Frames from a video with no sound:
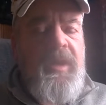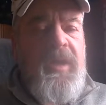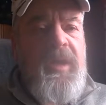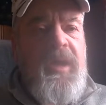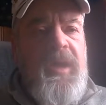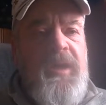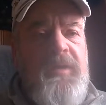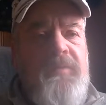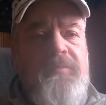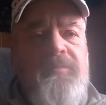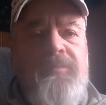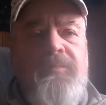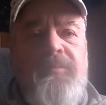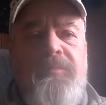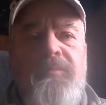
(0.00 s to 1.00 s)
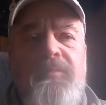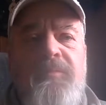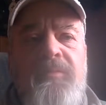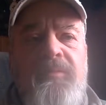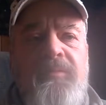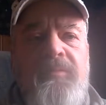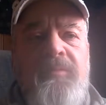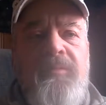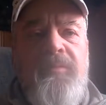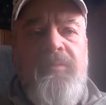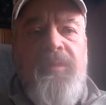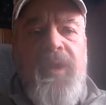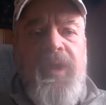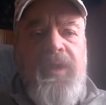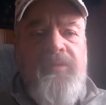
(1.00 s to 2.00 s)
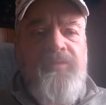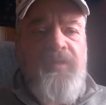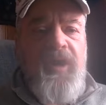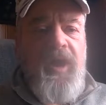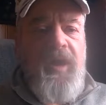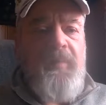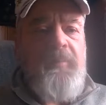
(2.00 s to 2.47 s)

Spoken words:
and get a job,